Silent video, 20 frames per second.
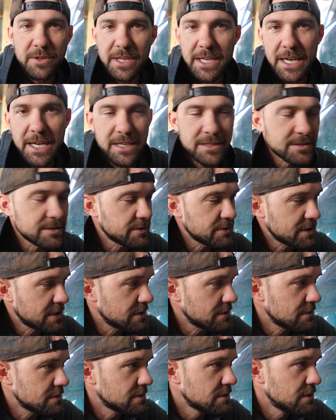the axle, and
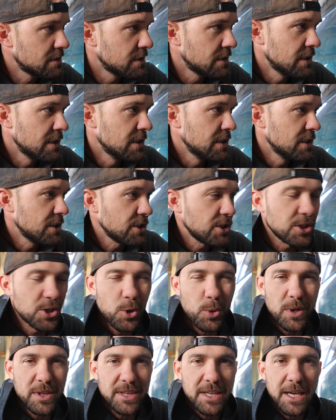you
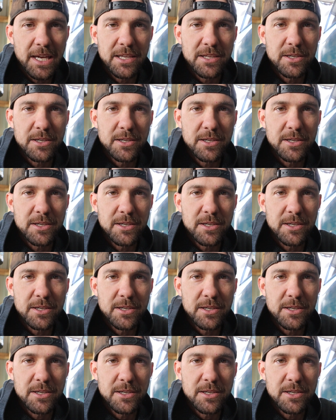don't want that.